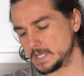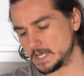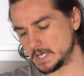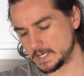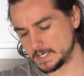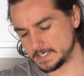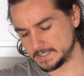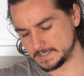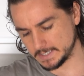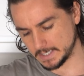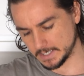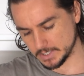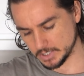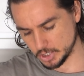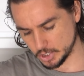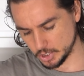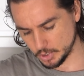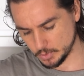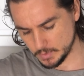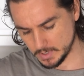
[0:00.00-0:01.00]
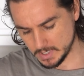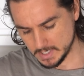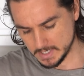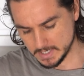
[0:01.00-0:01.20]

instead of the U.